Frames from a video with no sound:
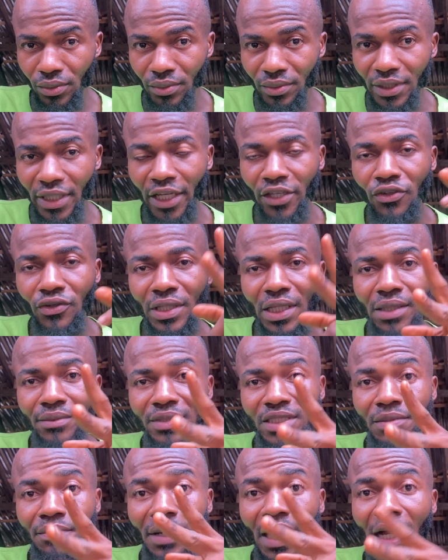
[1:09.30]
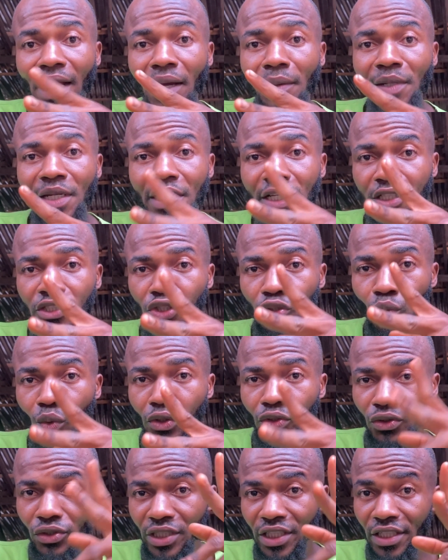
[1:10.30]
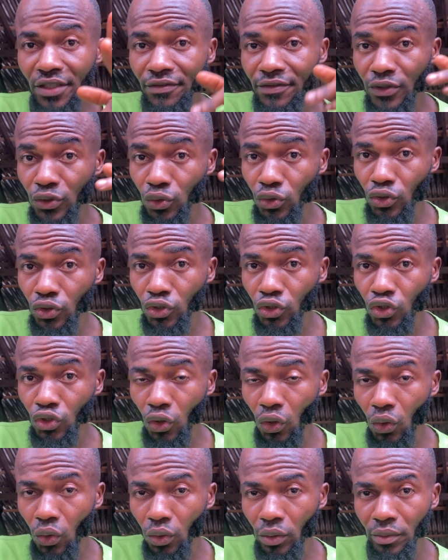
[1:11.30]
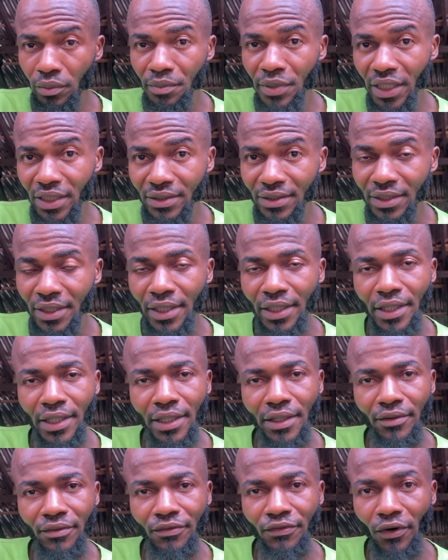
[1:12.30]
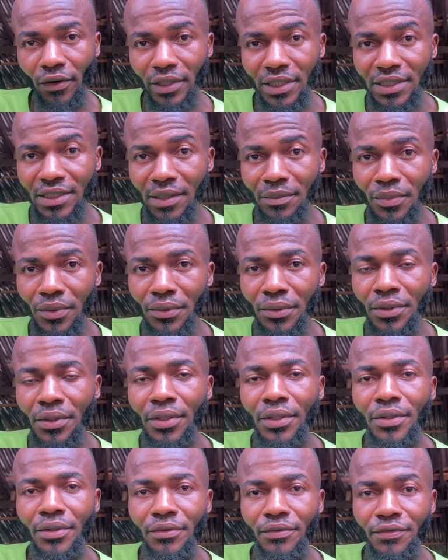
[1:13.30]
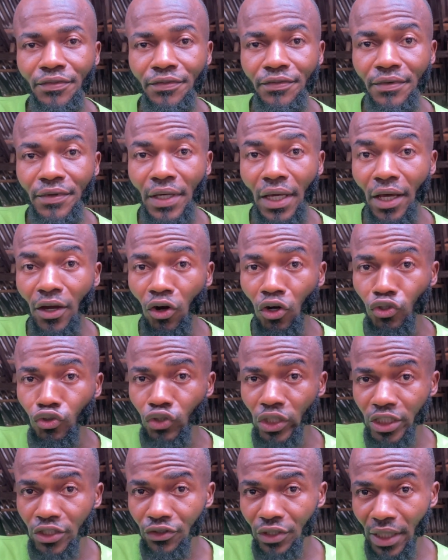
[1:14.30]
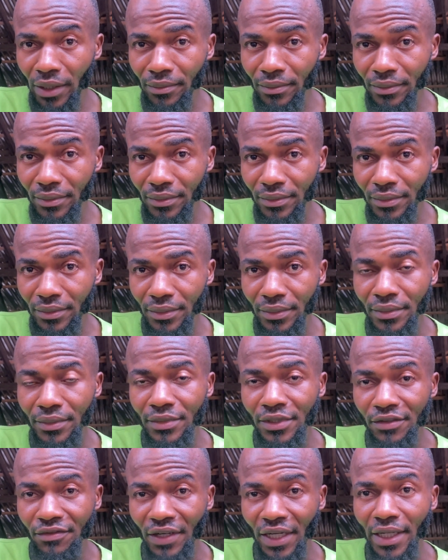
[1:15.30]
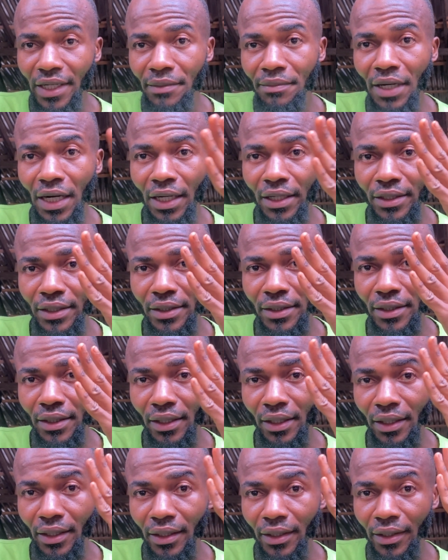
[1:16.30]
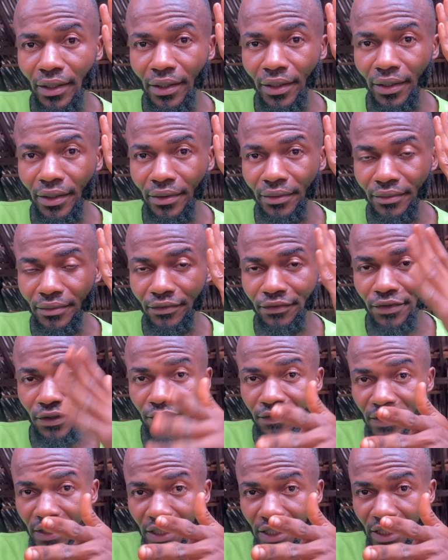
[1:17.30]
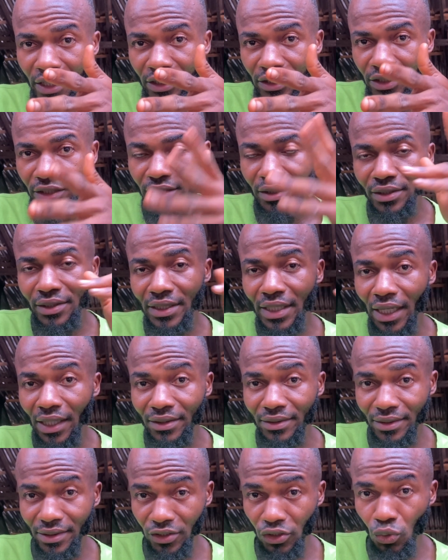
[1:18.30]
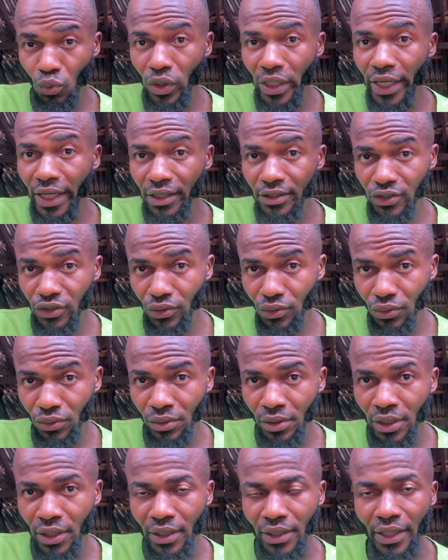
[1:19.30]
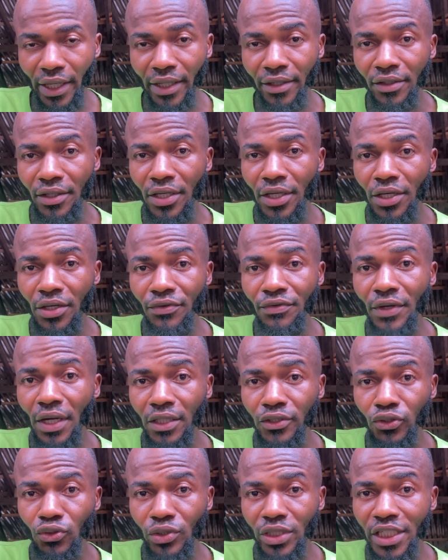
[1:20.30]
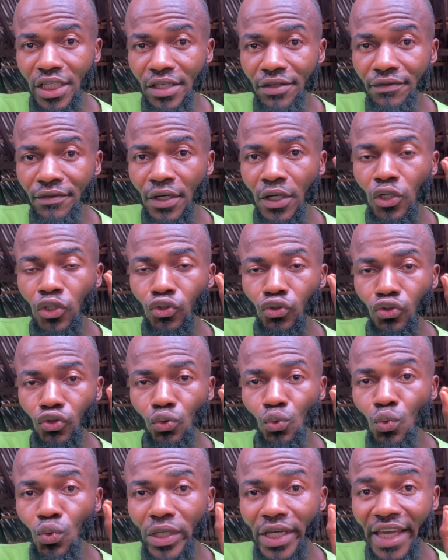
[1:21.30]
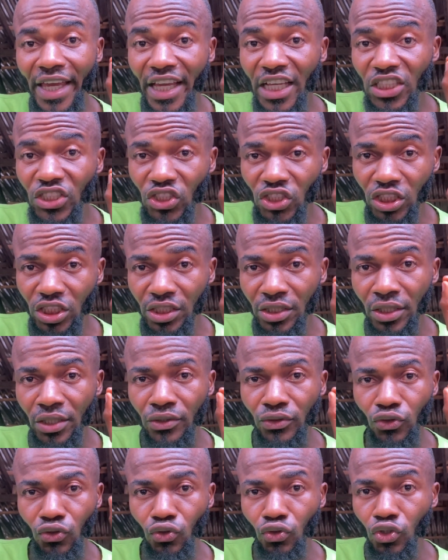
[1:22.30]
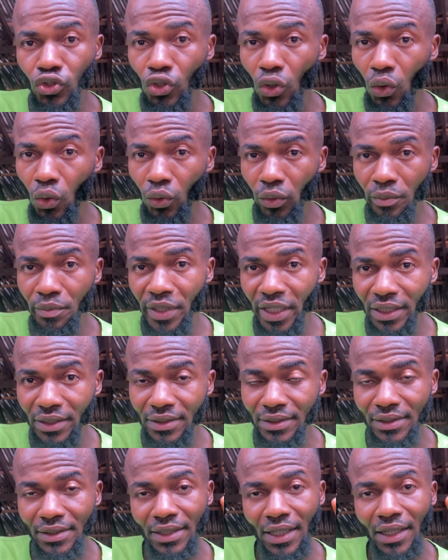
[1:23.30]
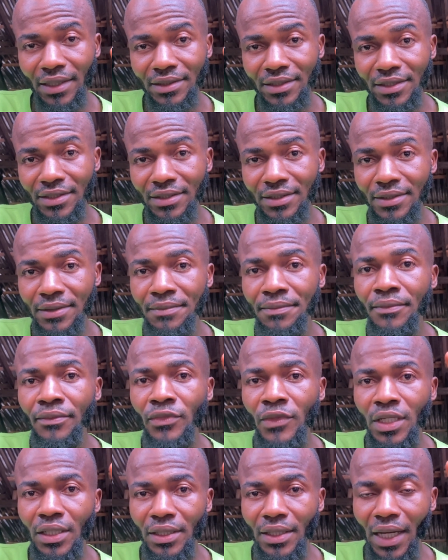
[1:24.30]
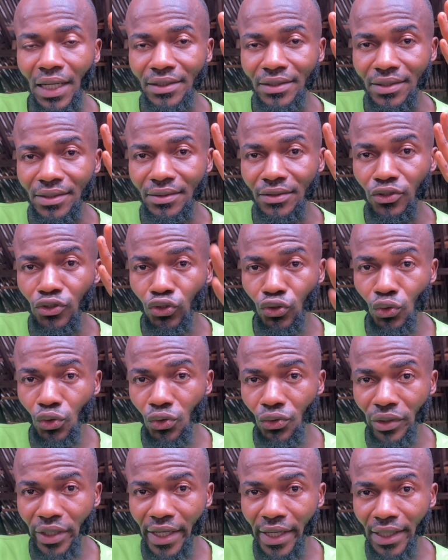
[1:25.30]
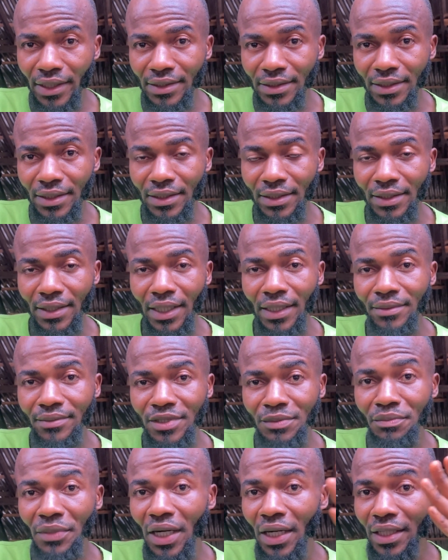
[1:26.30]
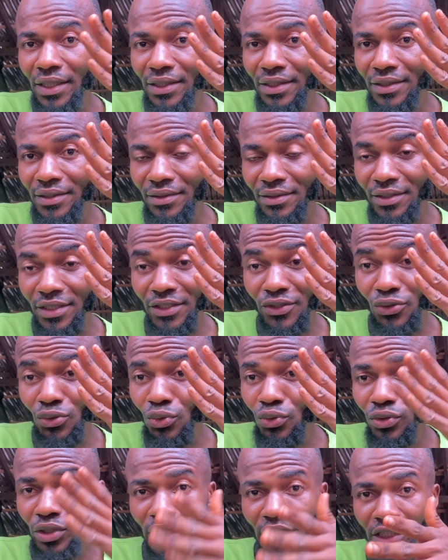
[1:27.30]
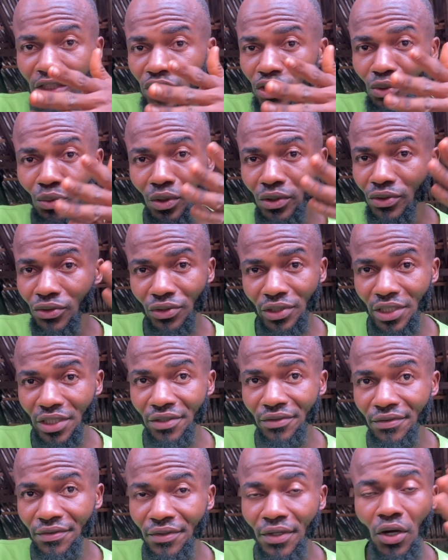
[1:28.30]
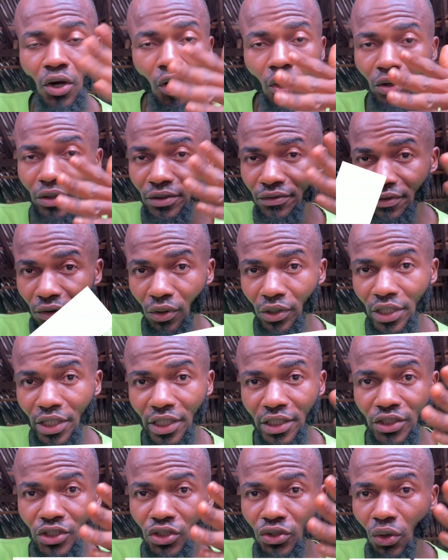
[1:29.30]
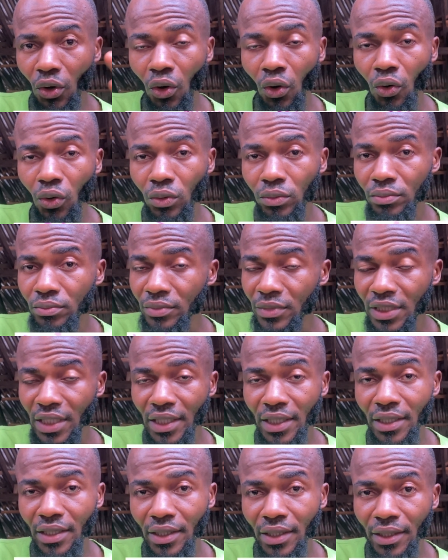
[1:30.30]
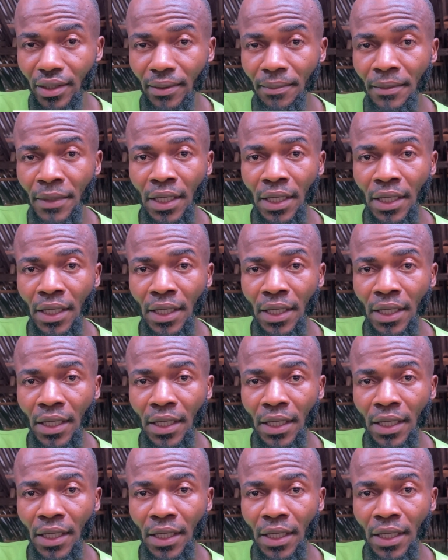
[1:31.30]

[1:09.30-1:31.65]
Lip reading: Then you times it by how many kg you want to give to your birds. For example, if 100 gram divided by 50 kg, that you will get 2. Then if you are to give 2 kg to your birds, that's 2 you get times by the 2 kg you want to give, or the 4 kg,